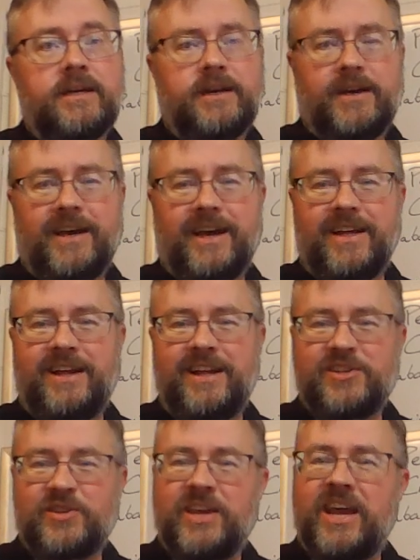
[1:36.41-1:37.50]
And
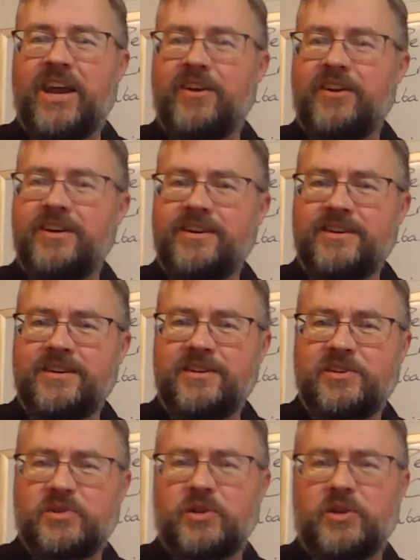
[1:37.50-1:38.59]
so the era
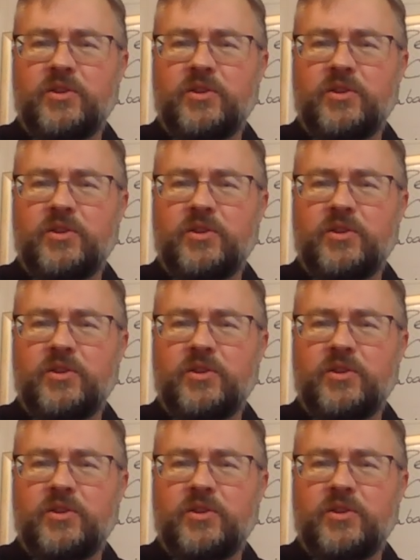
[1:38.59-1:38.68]
is sort of